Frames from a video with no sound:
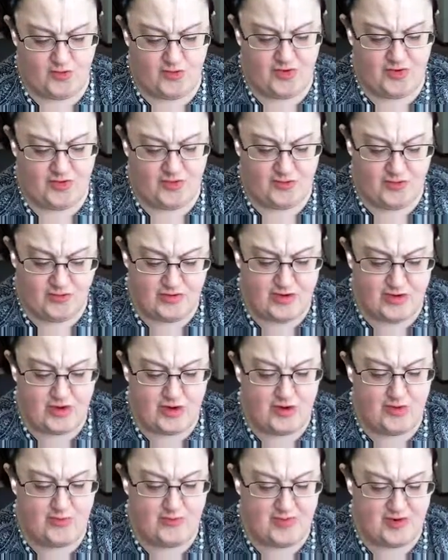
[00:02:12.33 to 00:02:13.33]
Return to
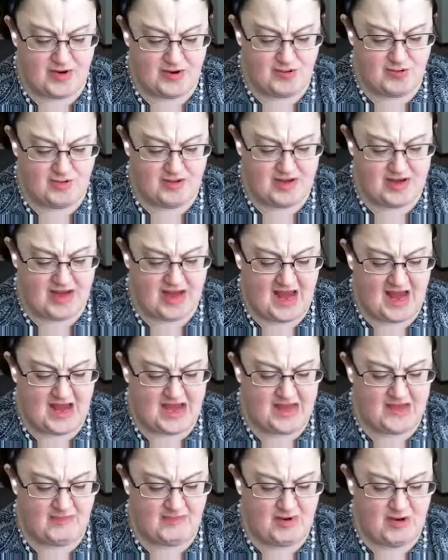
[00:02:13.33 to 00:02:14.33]
your mistress
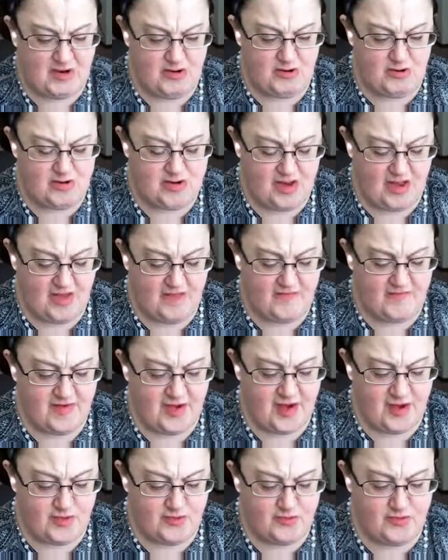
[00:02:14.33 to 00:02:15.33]
and submit yourself
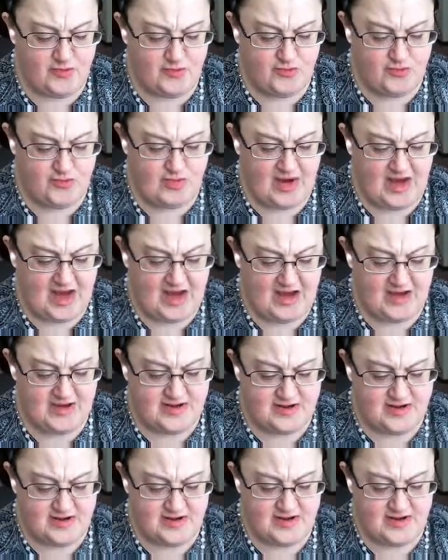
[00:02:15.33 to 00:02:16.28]
under her hand.